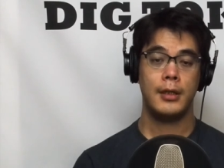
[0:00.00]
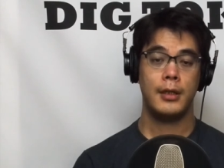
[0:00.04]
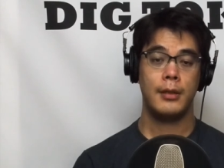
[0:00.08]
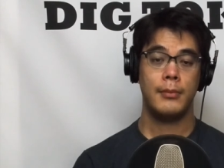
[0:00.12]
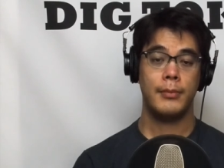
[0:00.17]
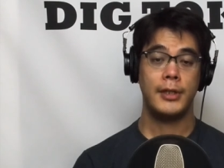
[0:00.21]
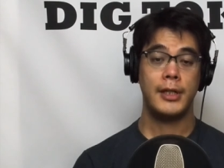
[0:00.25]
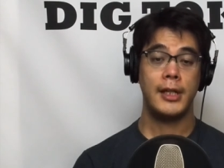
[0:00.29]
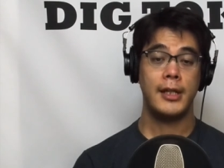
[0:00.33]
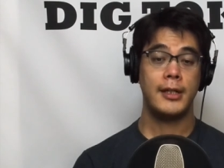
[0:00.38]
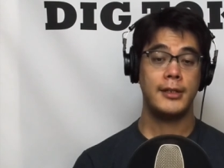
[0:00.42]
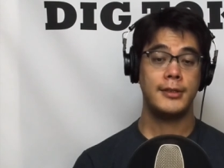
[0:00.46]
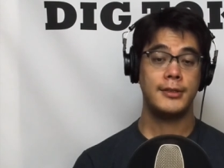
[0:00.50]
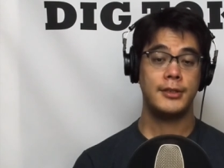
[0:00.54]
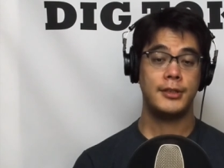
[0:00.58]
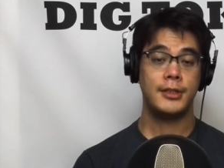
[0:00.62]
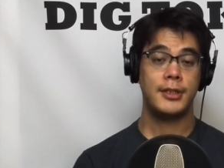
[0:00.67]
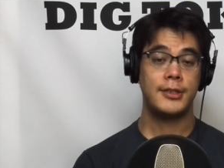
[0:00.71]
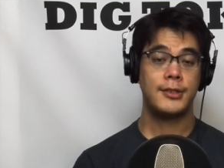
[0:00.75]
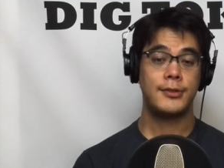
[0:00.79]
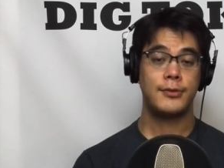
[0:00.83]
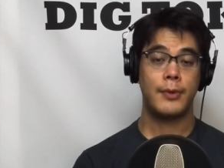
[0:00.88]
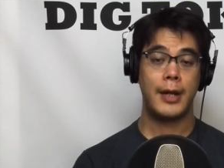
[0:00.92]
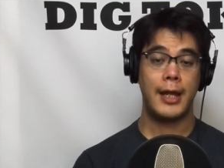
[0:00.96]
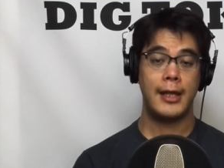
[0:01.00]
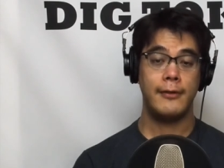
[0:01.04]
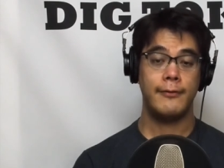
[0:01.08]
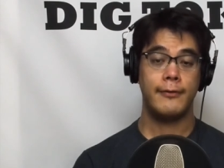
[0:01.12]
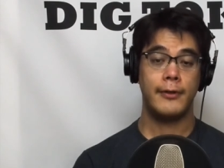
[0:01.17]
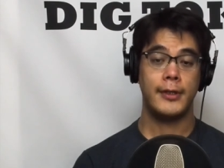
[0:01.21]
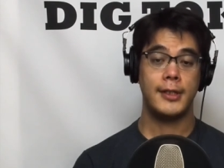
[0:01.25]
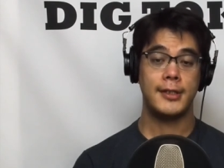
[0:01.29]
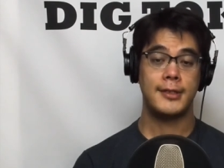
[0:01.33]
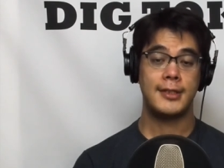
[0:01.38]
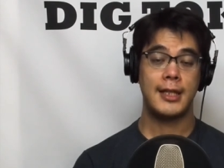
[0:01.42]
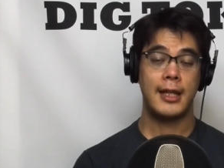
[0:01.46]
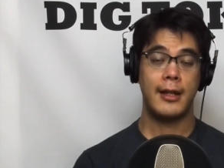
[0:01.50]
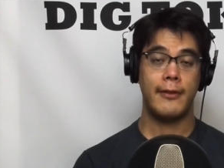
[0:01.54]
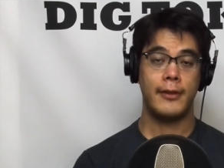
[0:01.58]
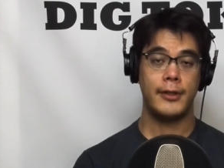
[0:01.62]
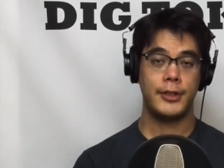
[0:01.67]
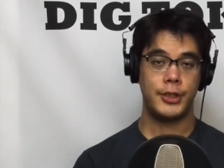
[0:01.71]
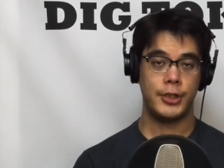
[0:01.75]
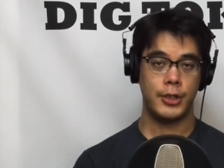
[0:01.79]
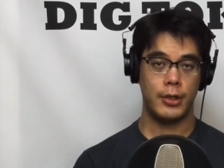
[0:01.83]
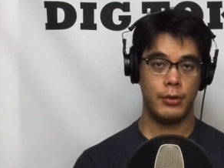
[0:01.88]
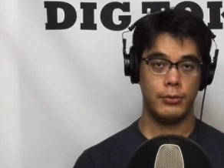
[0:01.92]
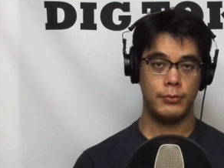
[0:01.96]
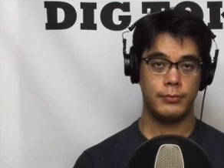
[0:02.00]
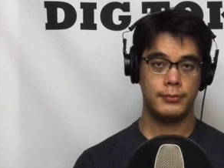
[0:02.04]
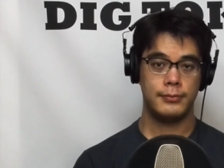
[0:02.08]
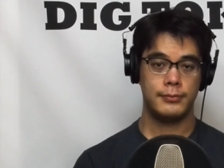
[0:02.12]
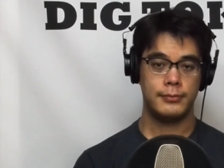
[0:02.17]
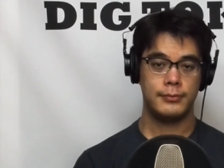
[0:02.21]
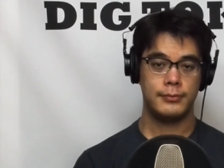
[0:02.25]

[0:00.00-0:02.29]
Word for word: but it is just right for the set of the show.